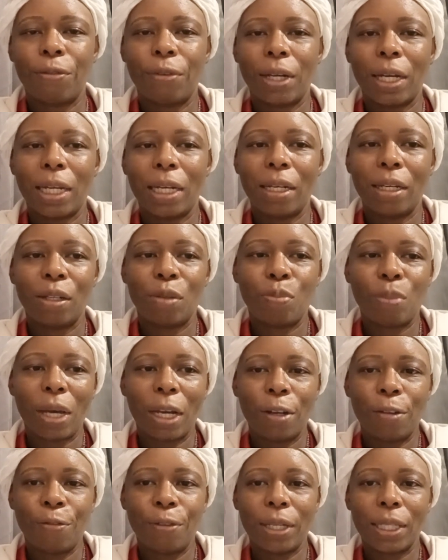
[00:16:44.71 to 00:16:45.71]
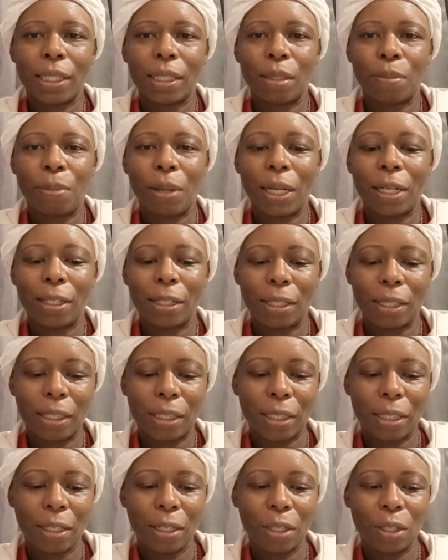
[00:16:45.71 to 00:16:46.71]
and manifest
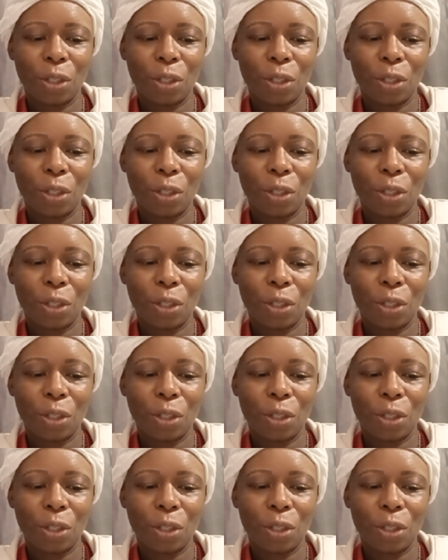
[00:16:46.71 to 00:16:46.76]
abundance.